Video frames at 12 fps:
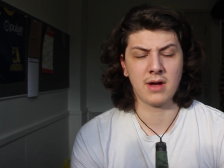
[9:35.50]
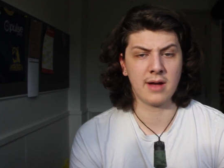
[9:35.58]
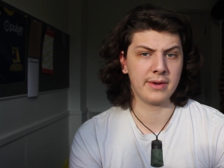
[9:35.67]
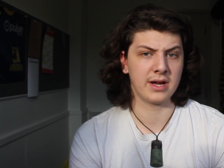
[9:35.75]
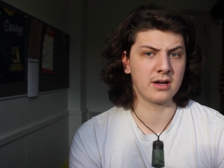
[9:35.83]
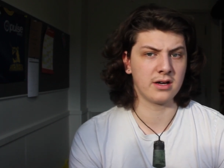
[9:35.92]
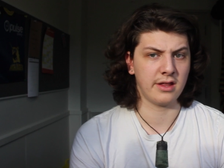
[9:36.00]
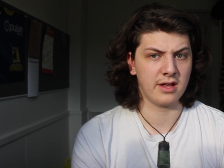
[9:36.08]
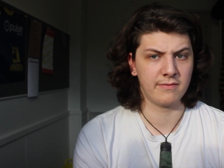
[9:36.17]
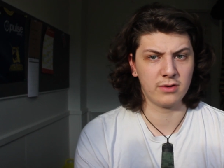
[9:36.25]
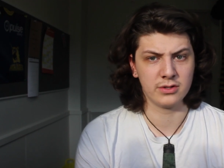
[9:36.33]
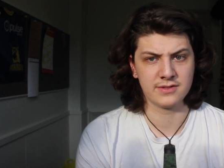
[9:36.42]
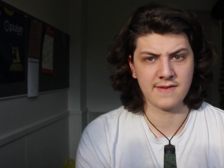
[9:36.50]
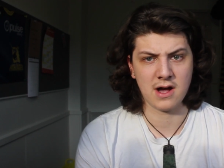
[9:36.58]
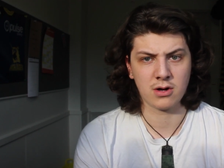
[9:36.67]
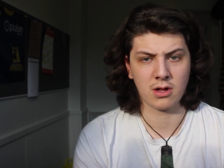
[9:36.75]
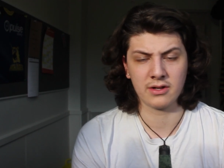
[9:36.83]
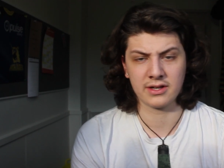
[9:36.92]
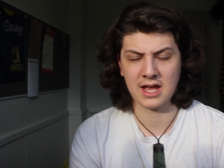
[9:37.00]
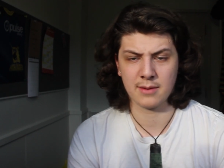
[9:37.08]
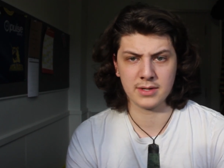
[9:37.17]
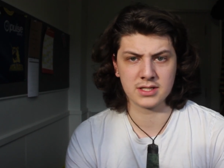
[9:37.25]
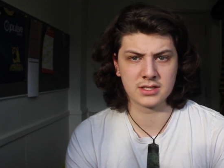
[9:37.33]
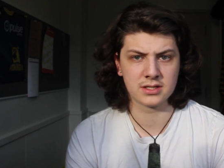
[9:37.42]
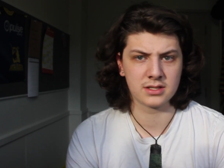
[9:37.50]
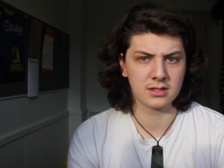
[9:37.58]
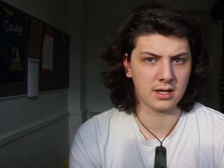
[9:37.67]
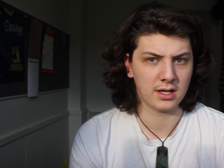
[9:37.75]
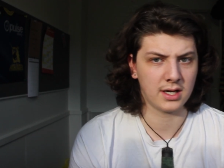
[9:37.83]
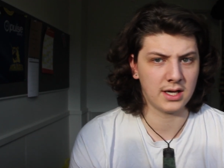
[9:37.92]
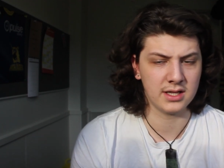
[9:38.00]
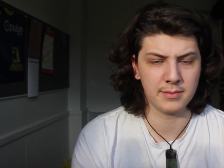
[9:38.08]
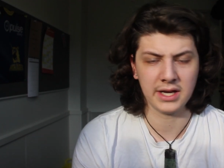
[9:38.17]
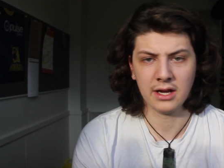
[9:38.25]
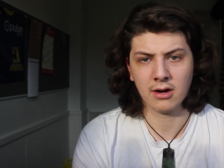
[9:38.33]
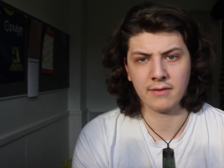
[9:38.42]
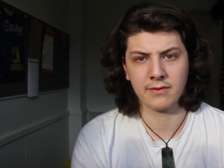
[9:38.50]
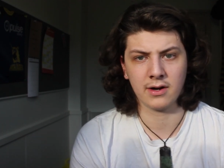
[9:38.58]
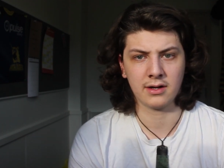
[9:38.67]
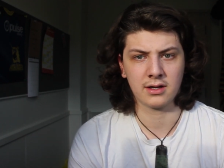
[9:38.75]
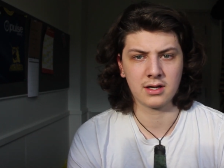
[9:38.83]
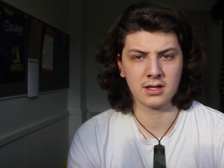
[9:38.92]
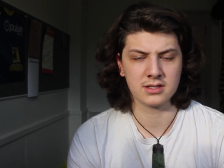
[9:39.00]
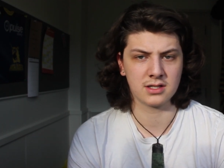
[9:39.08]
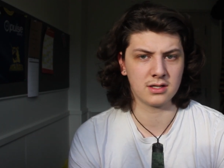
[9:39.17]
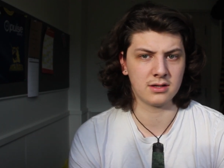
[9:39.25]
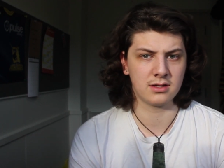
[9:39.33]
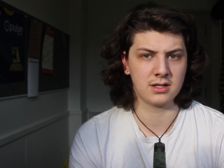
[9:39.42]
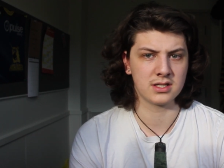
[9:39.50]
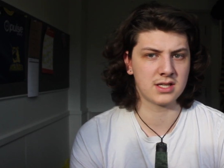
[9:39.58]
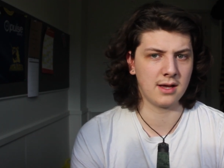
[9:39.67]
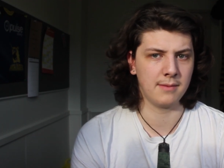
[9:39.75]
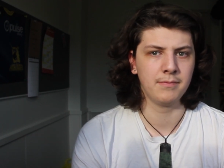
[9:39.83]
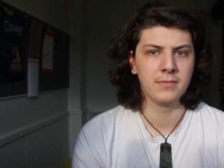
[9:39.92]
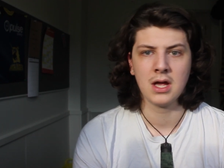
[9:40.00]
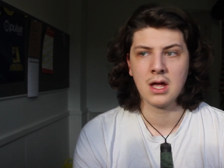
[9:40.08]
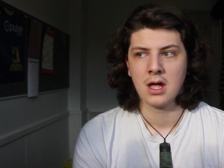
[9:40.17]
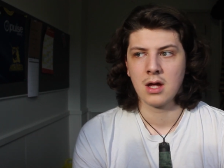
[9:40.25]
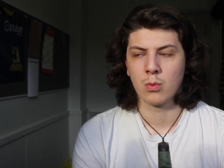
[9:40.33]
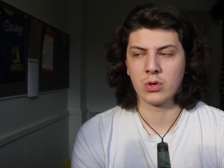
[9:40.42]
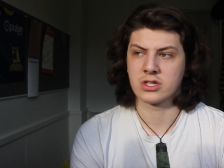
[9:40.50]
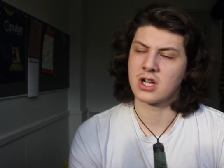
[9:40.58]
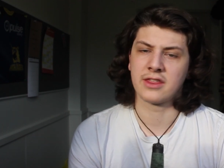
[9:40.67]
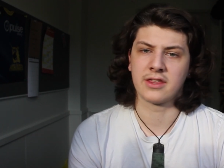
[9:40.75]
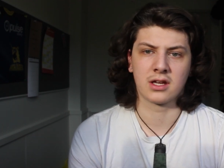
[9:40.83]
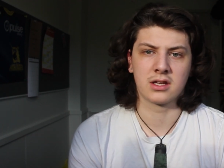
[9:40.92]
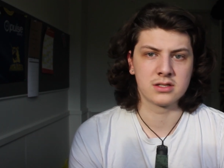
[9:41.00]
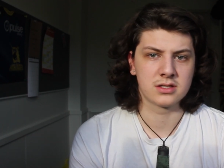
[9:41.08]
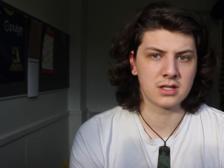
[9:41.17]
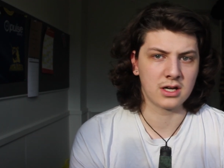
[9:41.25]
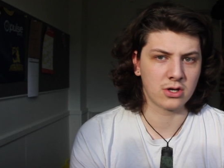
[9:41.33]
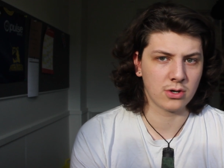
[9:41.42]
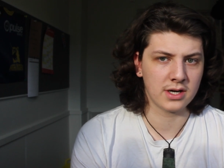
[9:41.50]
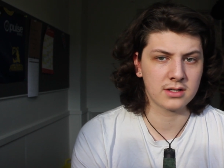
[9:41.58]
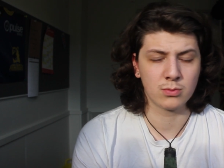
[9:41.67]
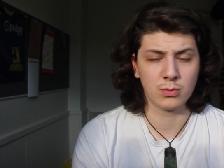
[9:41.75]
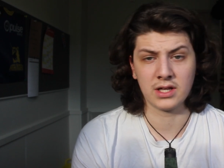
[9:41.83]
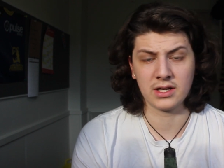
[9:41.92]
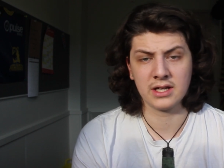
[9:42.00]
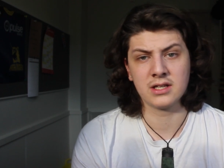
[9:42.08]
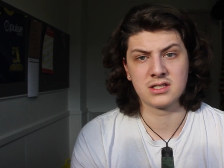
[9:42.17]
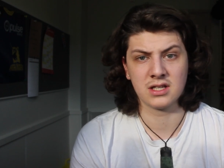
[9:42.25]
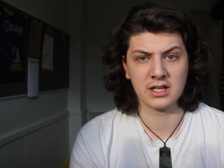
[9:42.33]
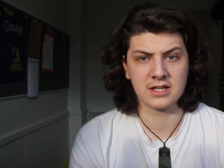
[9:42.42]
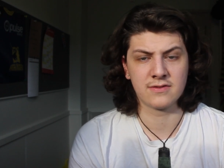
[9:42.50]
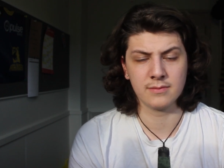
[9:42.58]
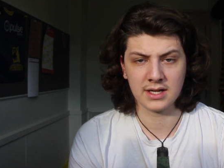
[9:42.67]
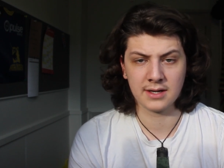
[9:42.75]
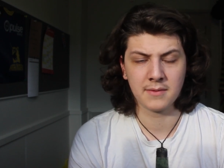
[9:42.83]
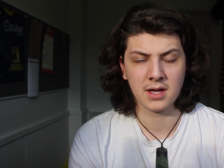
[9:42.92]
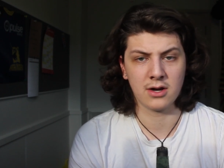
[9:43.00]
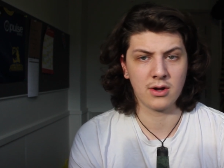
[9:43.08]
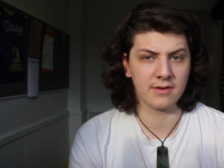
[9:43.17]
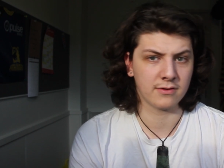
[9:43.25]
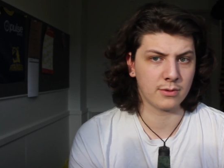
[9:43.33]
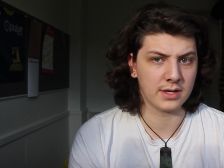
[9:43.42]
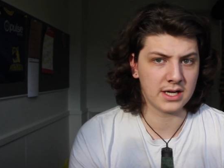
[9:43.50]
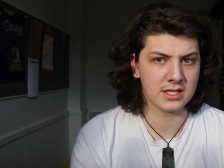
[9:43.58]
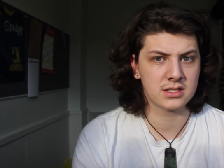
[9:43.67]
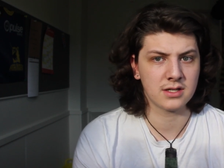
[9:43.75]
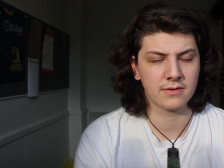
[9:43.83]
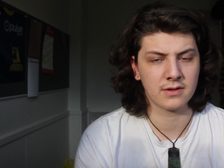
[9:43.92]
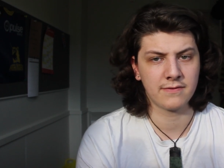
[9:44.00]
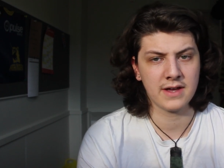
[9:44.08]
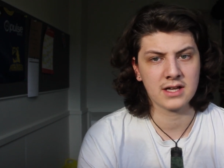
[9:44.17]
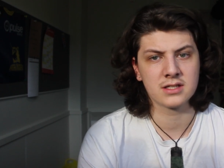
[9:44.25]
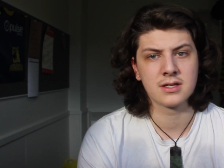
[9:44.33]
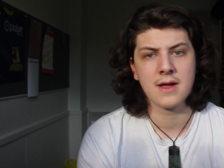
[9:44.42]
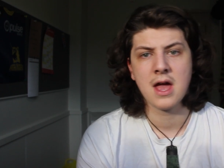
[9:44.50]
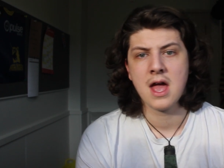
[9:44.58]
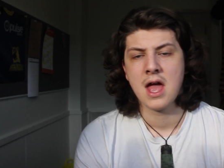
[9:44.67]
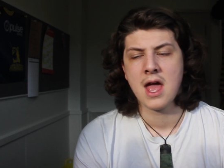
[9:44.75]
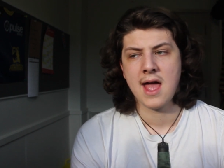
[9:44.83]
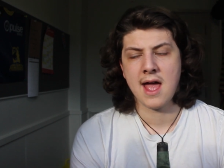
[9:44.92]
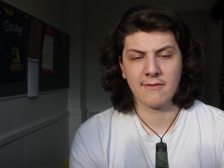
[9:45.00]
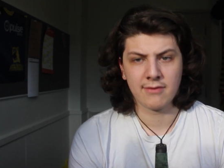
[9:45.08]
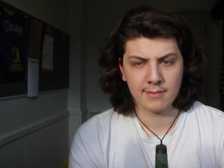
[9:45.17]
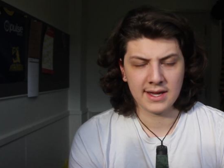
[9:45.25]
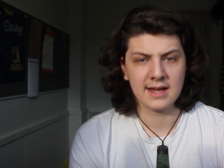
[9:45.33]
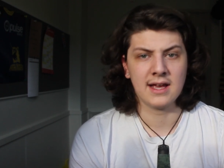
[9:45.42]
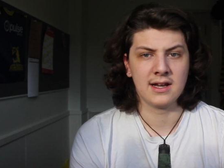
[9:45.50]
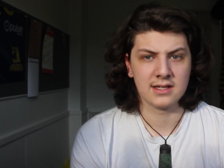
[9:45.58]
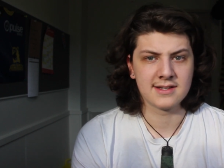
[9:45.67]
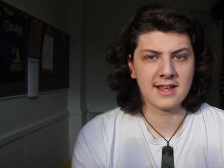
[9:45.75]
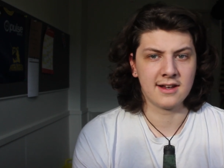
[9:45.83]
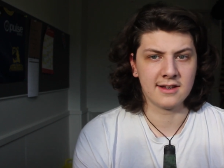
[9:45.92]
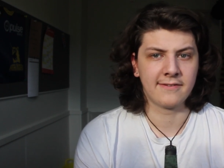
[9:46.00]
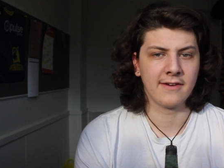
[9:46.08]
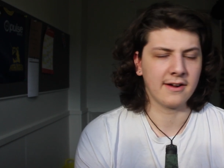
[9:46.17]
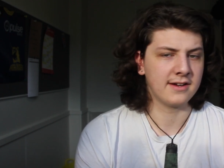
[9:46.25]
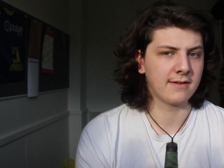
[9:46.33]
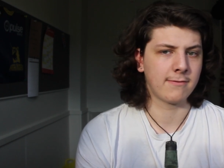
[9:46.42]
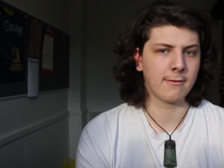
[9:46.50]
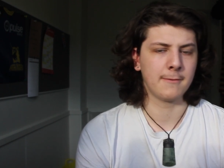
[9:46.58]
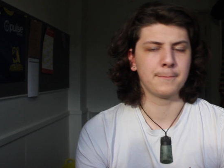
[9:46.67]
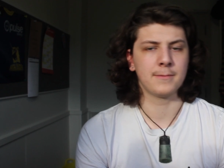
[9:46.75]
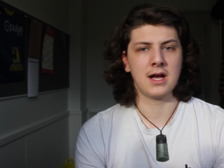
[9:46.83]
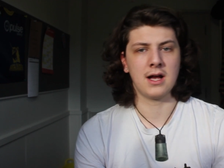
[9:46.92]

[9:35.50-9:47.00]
being under the influence of alcohol and cannabis in the media are very considered the same, which I think is incorrect. Well, it is, at least for me. I know everyone has different effects, and for me it is very different.